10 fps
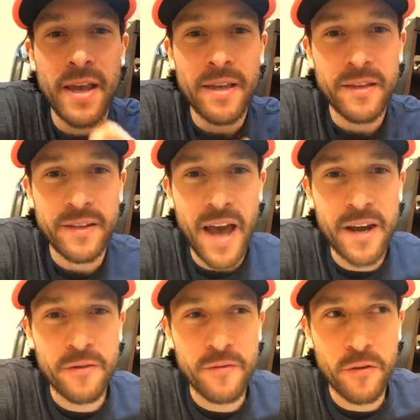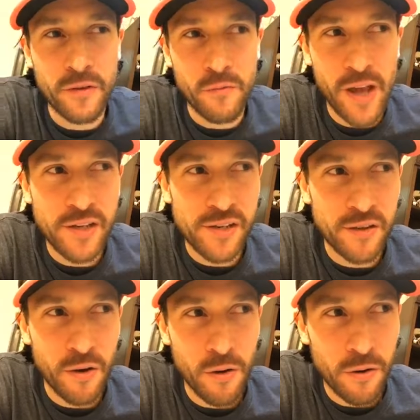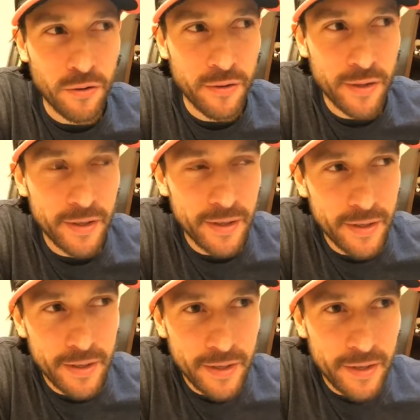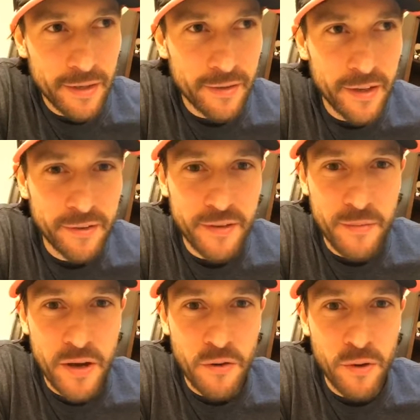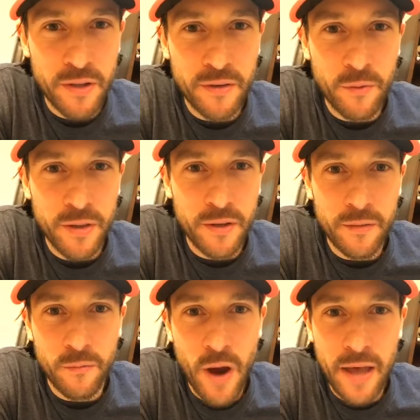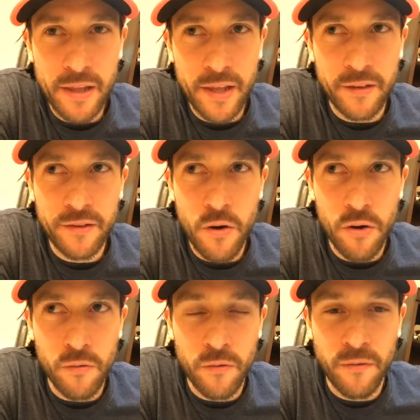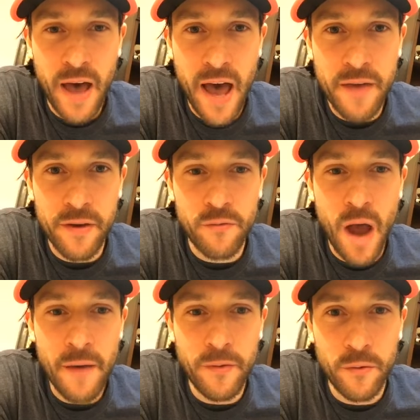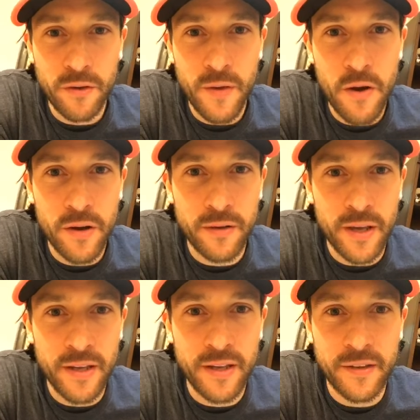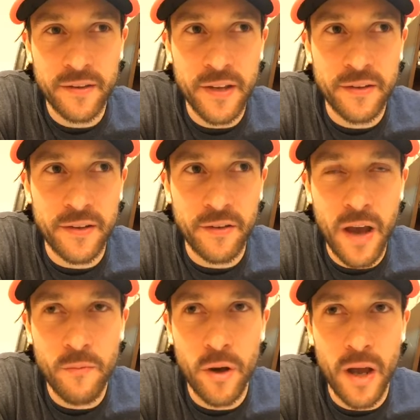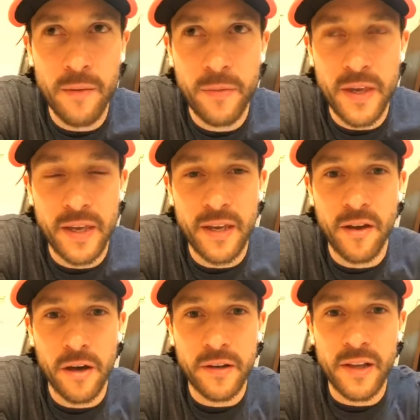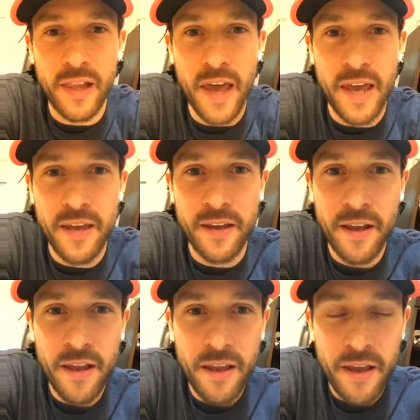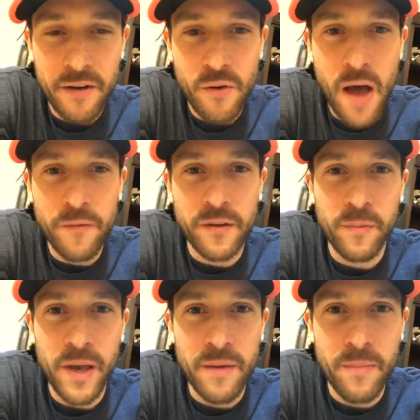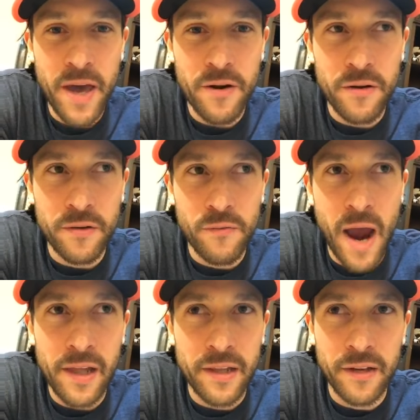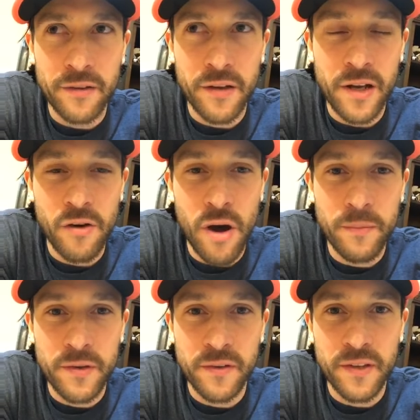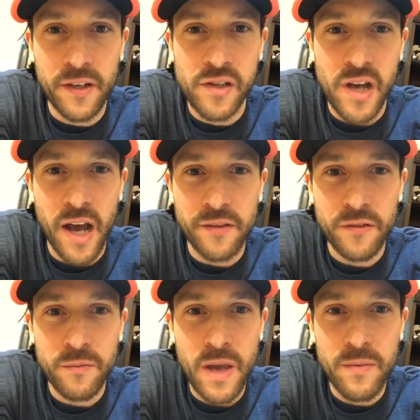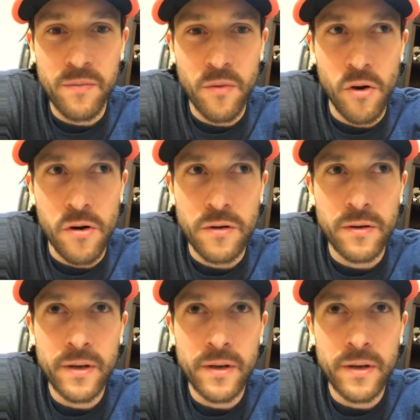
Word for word: This kind of throws a wrench in the whole system here when the when the rally length's going over five. And Rafa was very inconsistent. So I'm I'm thinking on clay, and Rafa's playing better. The rally length's going to go up to six shots or maybe more,